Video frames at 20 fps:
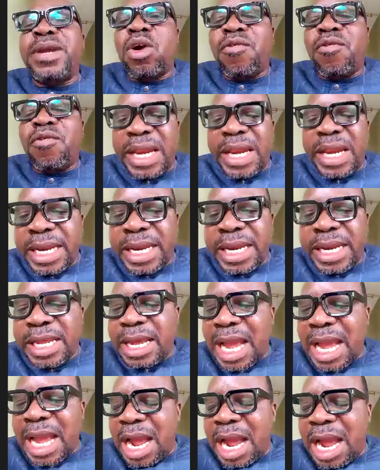of learning.
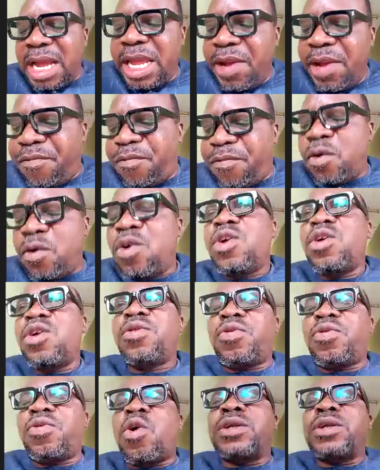And if
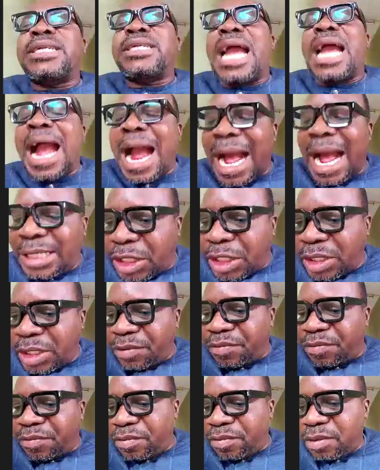such are achieved,